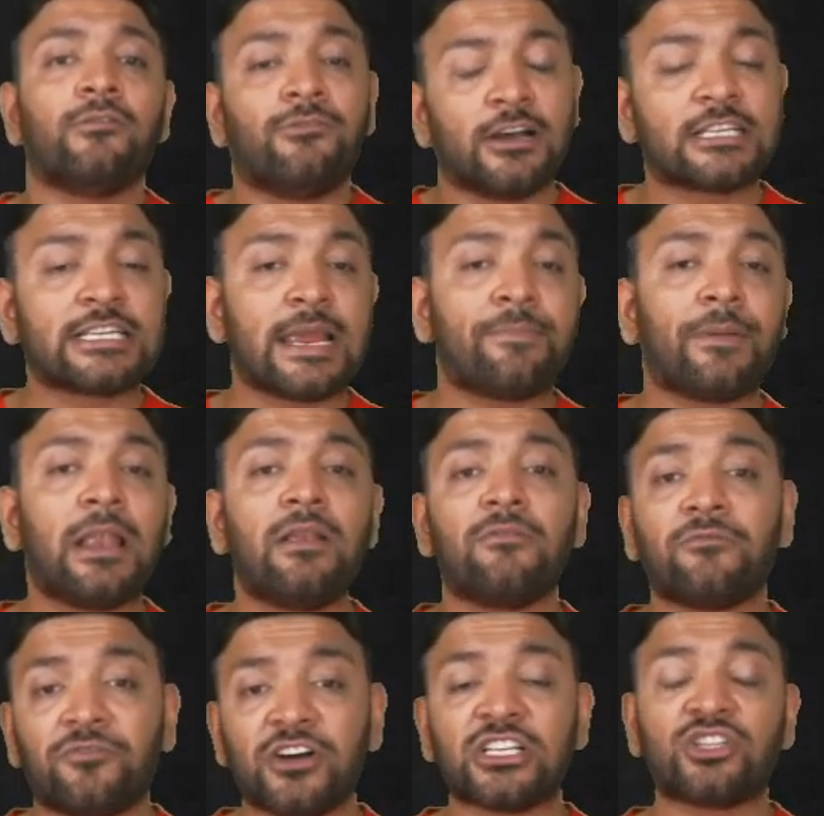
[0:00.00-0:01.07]
1st April,
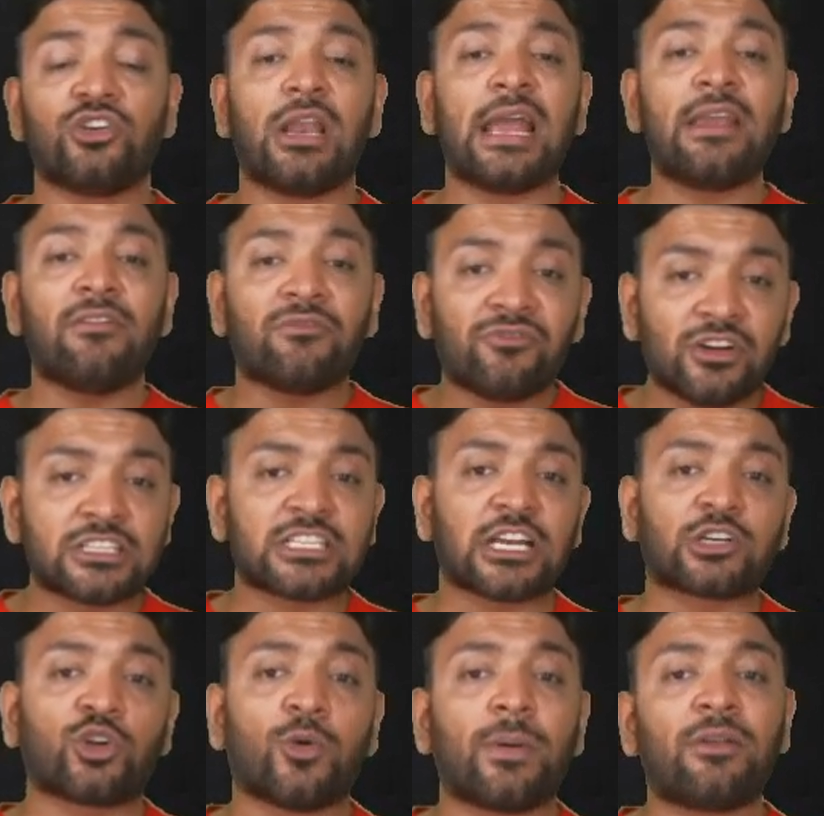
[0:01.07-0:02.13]
1st July, 1st
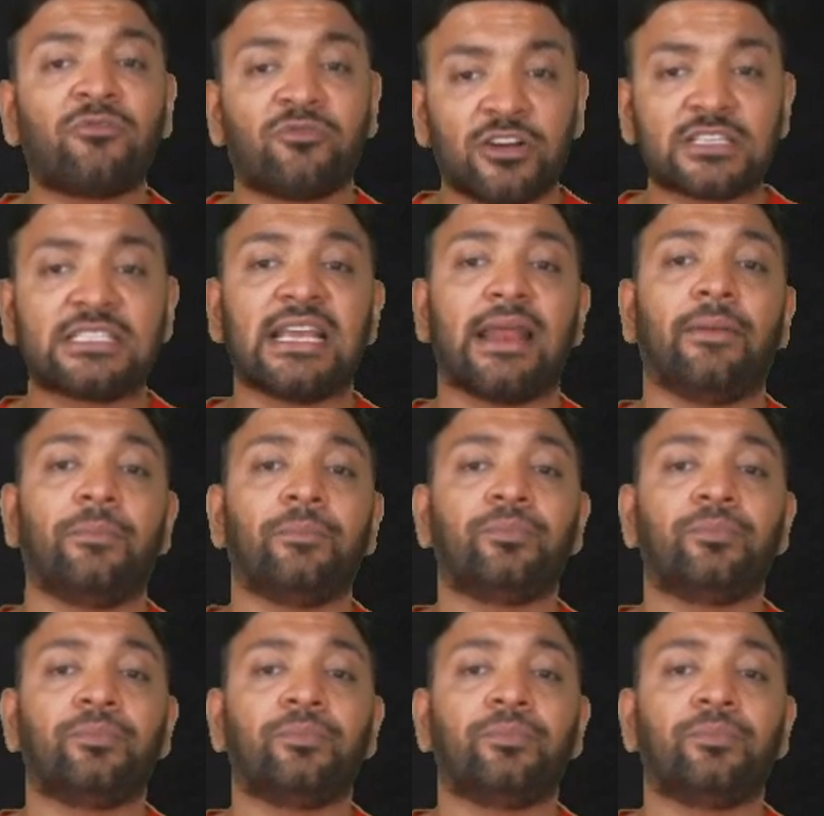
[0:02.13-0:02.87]
October, 1st Jan.